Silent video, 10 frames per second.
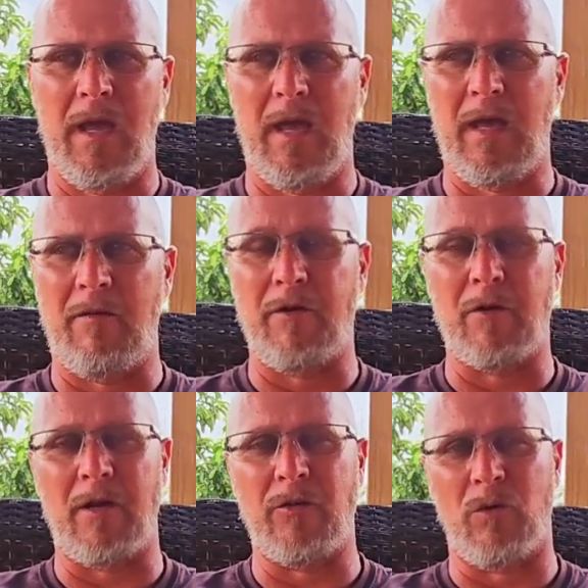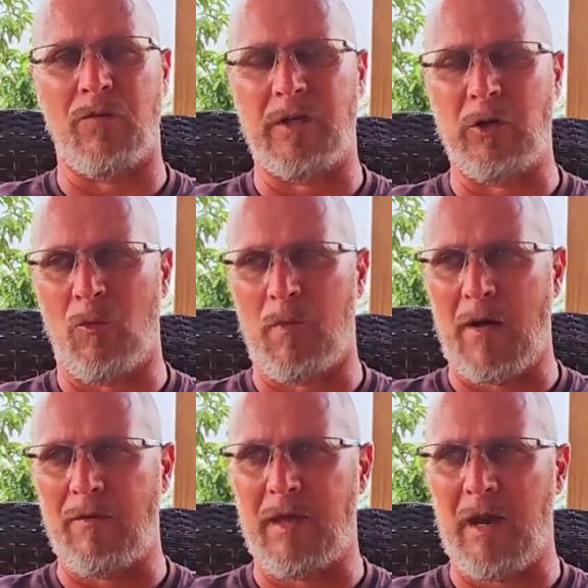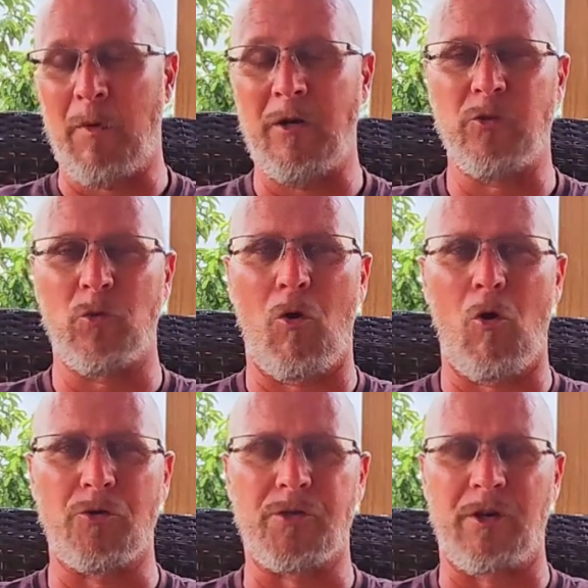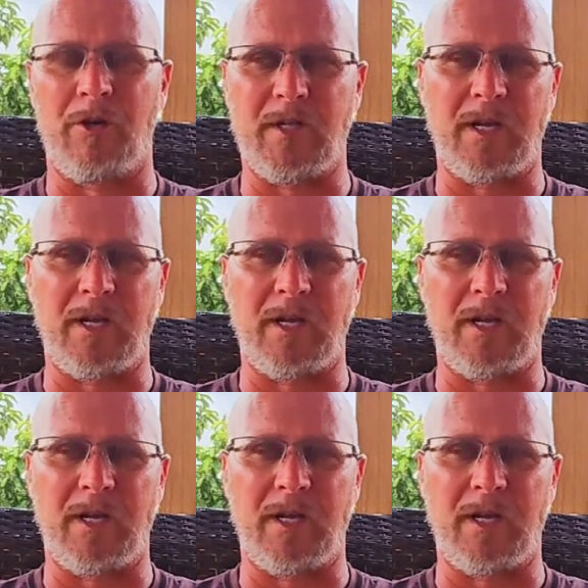And I figured I'd do a video about that. I'm going to do a whole series.